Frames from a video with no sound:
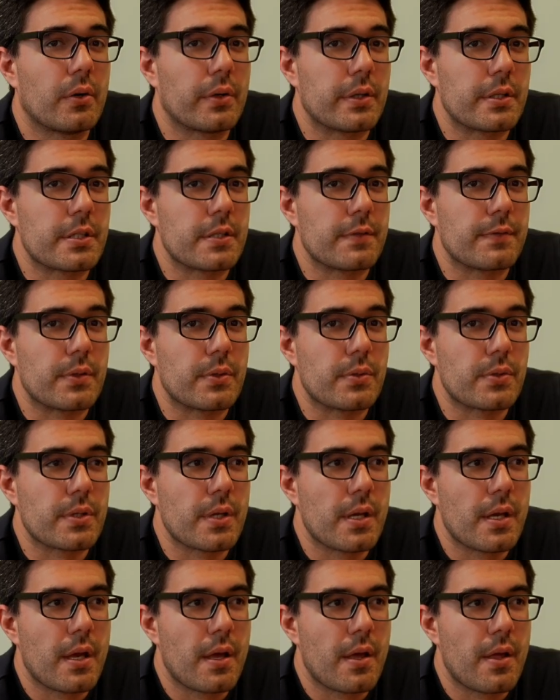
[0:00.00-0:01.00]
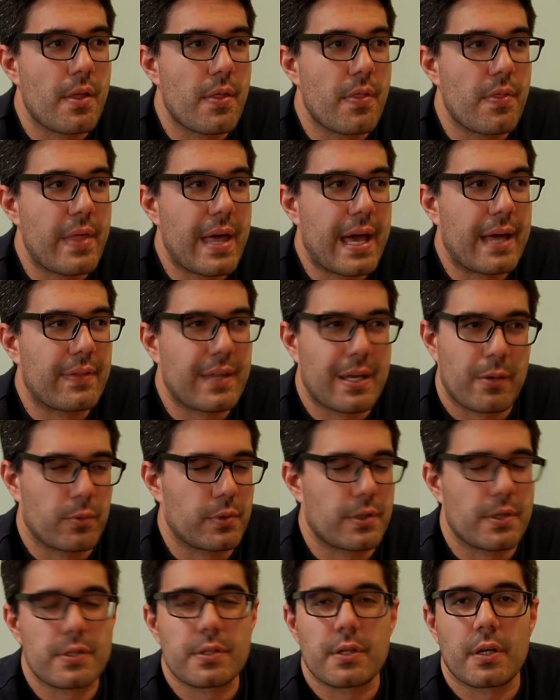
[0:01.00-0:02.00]
on interviews than they
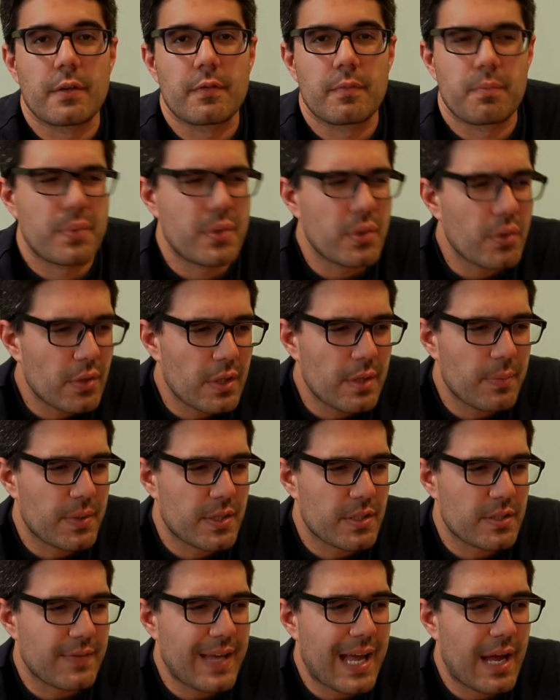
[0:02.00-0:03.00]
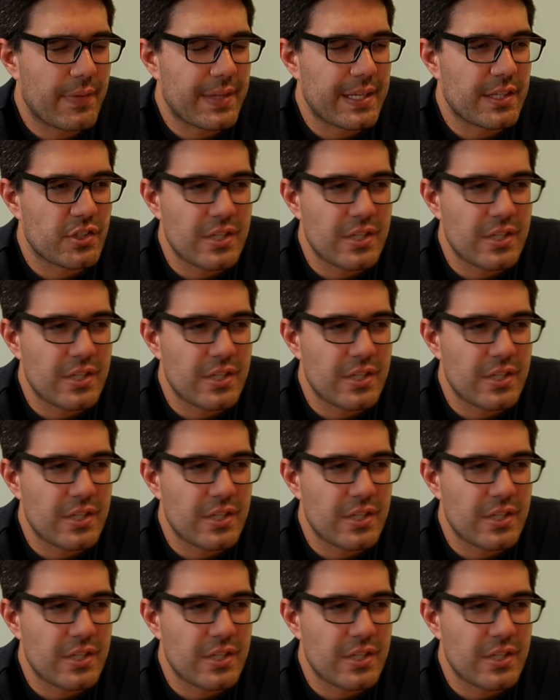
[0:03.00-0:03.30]
would deserve, purely because of how they